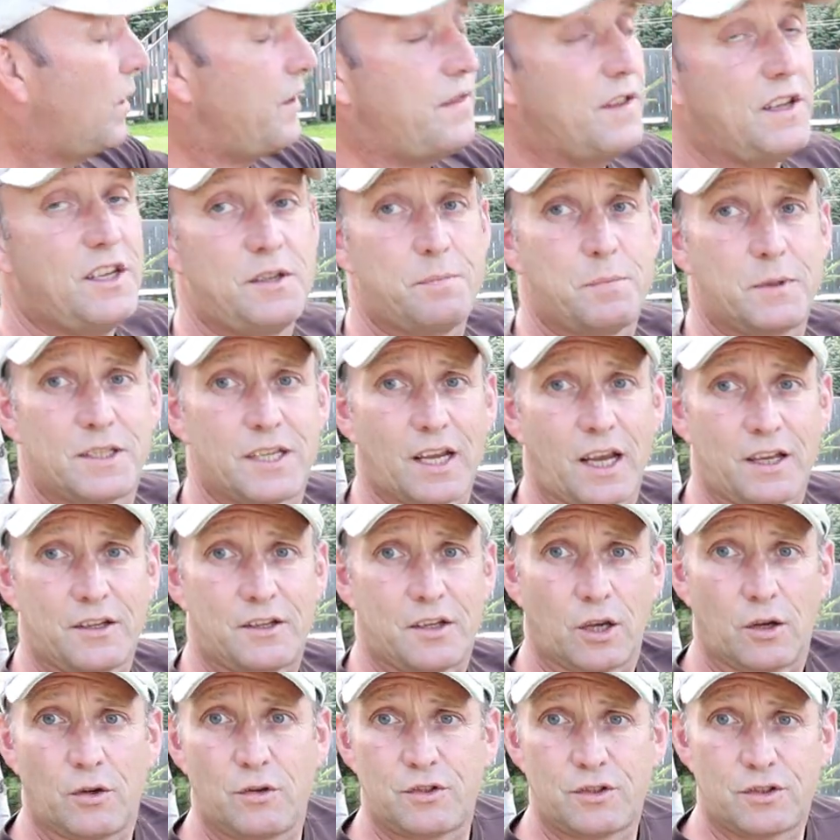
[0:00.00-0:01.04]
when these
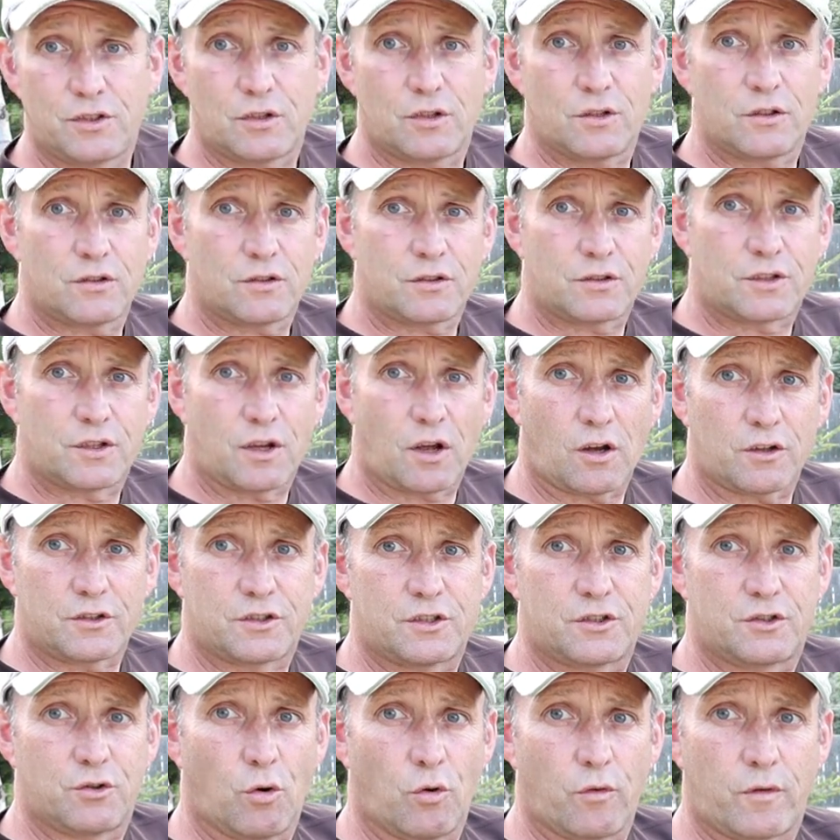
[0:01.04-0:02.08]
potatoes start
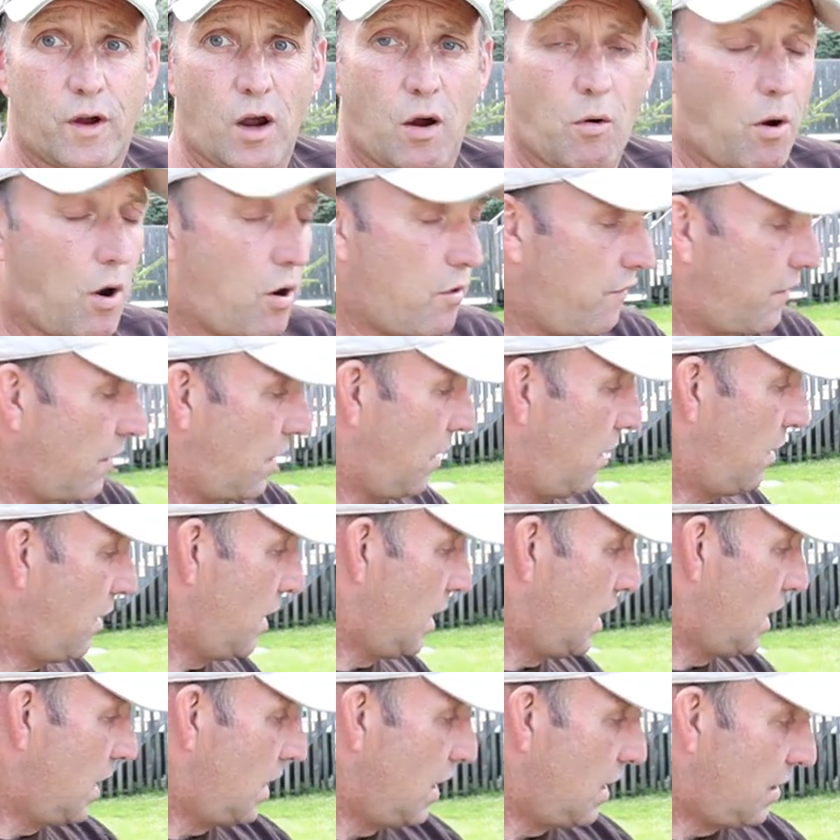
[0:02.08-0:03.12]
to sort of go over,
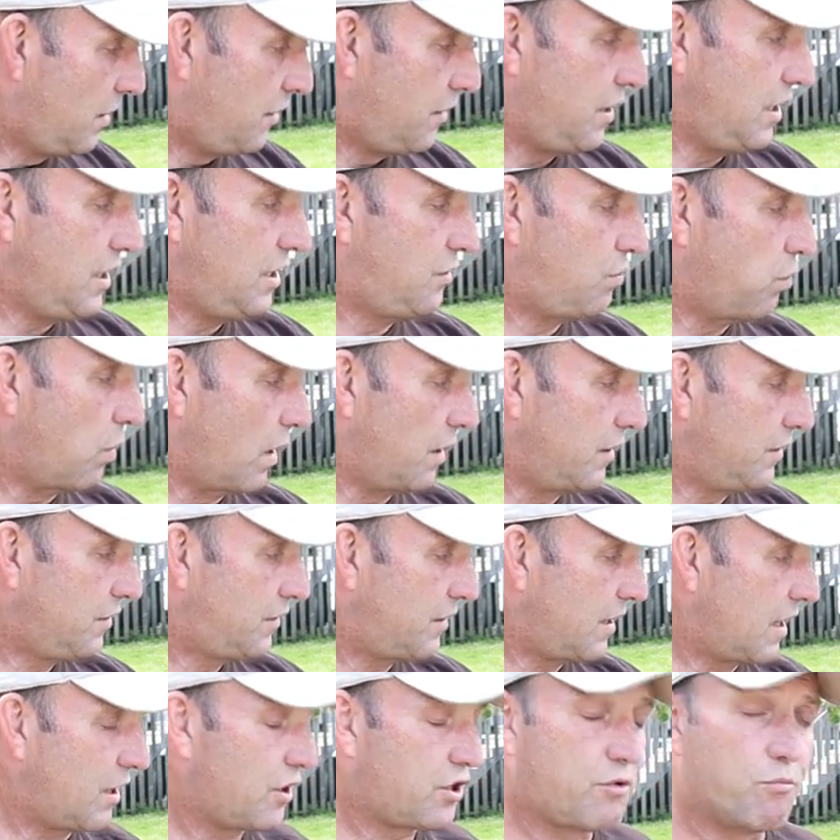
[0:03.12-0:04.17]
these
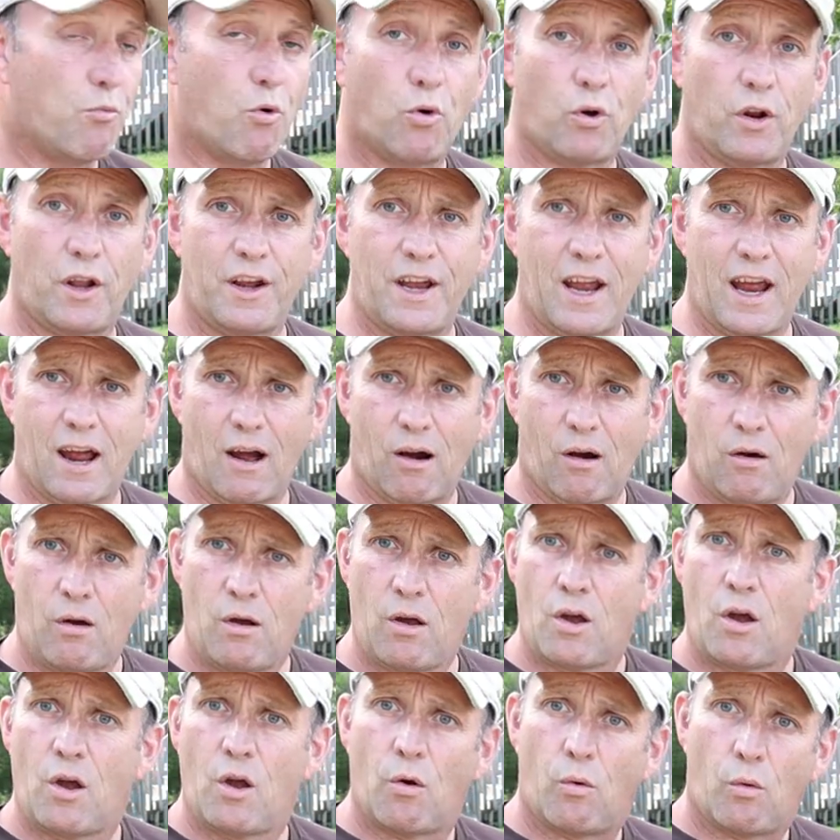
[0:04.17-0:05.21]
ones that are smaller now
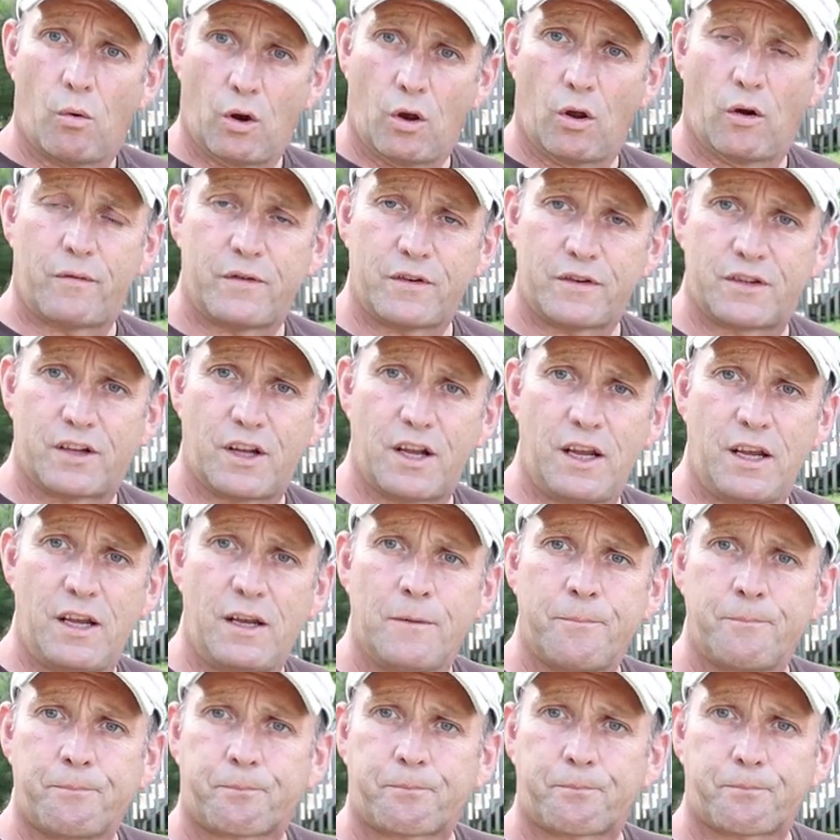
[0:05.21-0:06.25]
will obviously
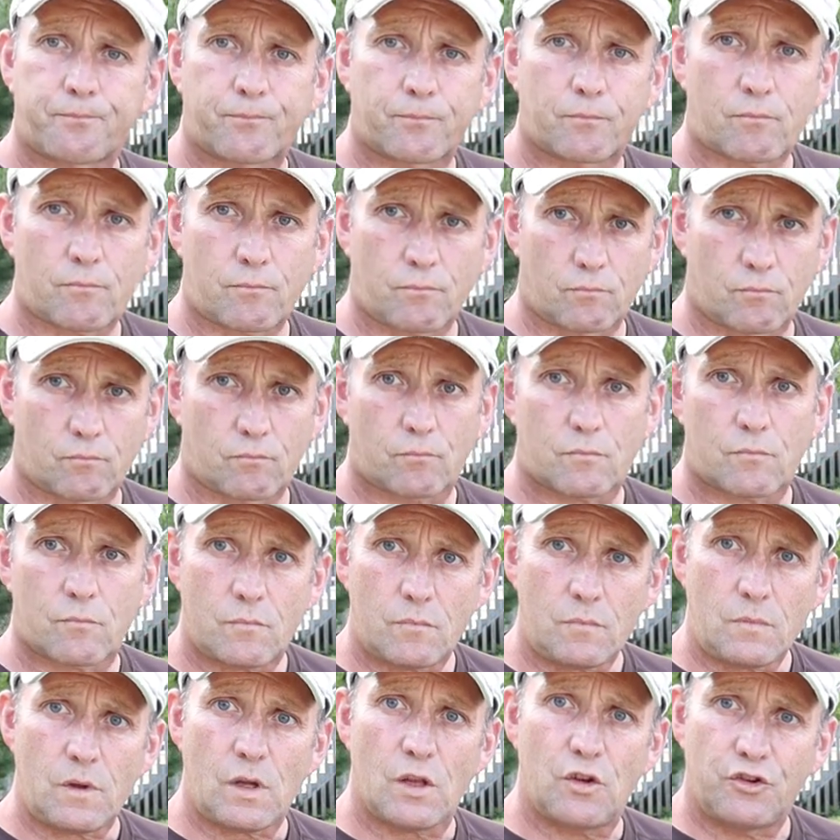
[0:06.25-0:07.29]

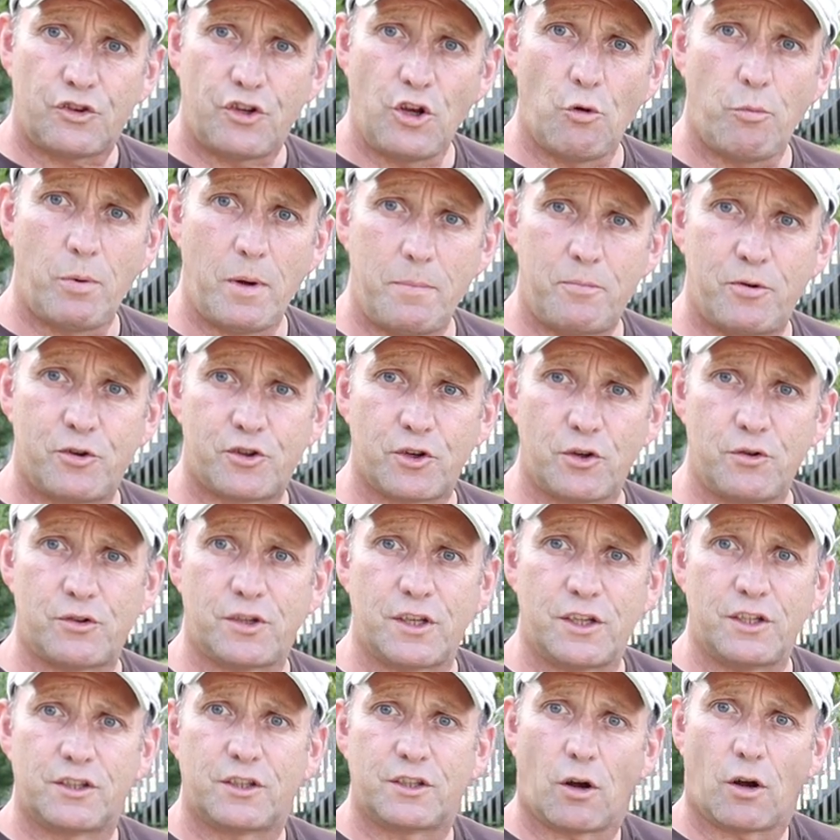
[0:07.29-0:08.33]
still be
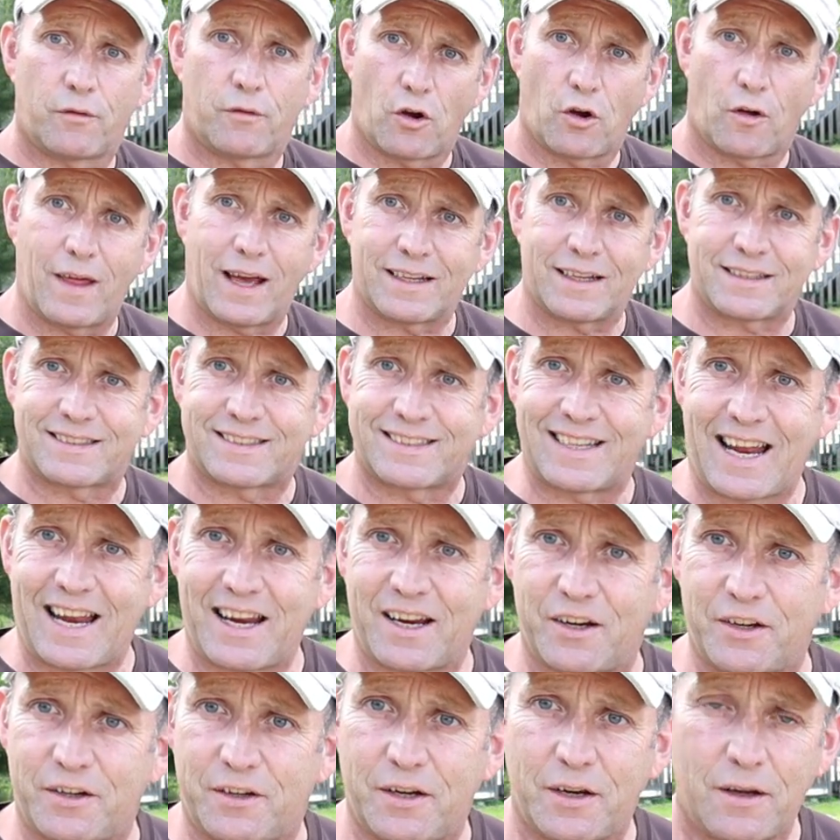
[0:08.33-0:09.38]
producing. So I've got that
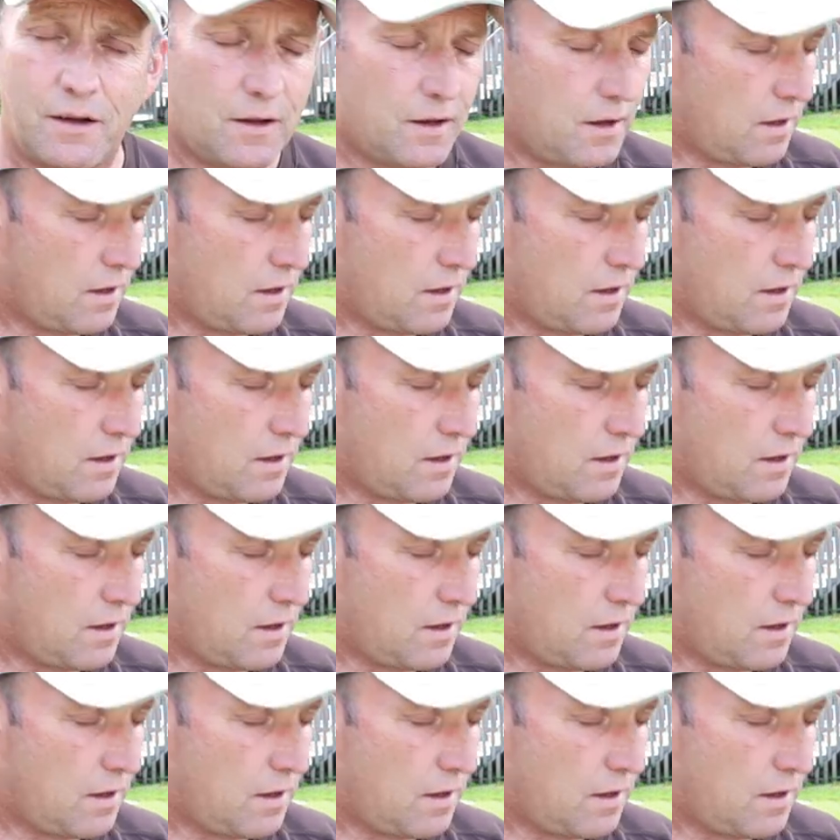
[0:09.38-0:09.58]
staggered